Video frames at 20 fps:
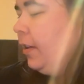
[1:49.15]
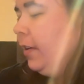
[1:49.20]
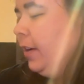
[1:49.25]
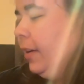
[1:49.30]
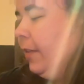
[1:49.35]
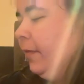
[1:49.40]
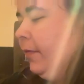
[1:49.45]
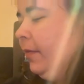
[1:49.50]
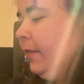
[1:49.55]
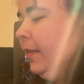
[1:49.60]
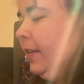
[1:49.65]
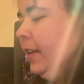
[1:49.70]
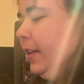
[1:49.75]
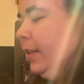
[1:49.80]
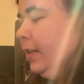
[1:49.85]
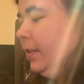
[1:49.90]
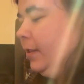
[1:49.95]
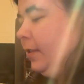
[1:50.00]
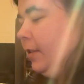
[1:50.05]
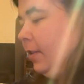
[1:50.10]
Okay,
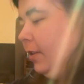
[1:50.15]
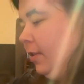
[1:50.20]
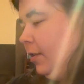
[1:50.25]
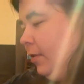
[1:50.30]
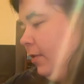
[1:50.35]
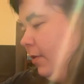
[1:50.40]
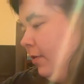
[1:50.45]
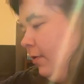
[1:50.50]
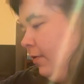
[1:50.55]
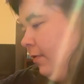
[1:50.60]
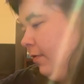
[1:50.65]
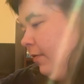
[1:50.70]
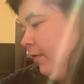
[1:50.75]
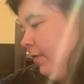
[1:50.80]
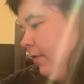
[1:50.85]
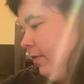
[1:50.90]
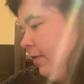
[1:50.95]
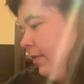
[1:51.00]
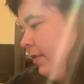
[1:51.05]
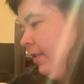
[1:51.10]
and so
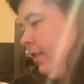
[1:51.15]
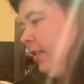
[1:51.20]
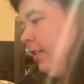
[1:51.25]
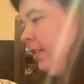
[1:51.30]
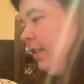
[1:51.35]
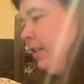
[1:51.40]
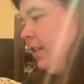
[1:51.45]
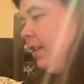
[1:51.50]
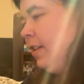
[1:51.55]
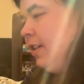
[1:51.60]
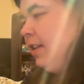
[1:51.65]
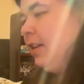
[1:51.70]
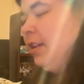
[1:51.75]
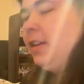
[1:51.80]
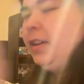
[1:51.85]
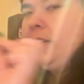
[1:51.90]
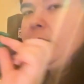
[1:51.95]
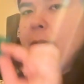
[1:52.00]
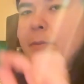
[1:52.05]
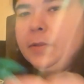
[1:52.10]

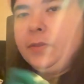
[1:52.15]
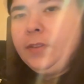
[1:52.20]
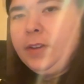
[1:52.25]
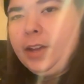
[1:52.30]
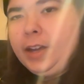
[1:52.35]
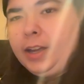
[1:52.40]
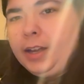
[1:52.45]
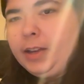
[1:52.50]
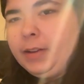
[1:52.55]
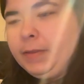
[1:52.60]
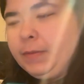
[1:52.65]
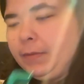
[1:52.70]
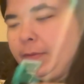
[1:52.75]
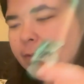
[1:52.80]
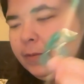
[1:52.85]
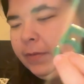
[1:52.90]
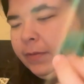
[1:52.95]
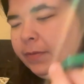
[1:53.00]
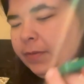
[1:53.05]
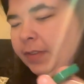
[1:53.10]
here's my 5,
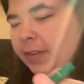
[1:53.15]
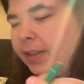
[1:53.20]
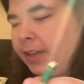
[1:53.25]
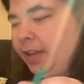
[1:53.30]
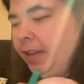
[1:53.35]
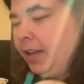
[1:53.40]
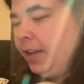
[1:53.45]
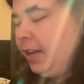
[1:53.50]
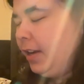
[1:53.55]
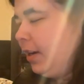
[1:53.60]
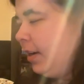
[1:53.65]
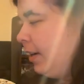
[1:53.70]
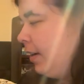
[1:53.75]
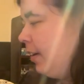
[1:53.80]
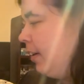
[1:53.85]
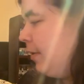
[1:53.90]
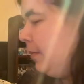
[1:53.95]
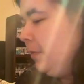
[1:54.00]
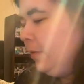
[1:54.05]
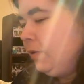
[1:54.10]
and
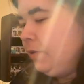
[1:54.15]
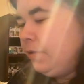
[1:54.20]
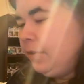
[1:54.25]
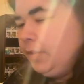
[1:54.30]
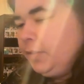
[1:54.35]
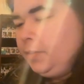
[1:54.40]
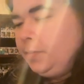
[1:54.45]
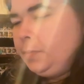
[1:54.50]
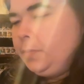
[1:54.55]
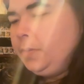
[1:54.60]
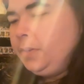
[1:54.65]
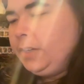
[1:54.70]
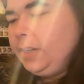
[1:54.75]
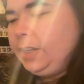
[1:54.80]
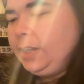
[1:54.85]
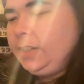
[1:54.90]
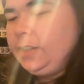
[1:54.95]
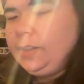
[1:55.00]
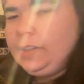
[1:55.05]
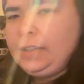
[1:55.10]
I'm going to put
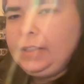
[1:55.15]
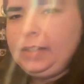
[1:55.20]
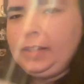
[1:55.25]
it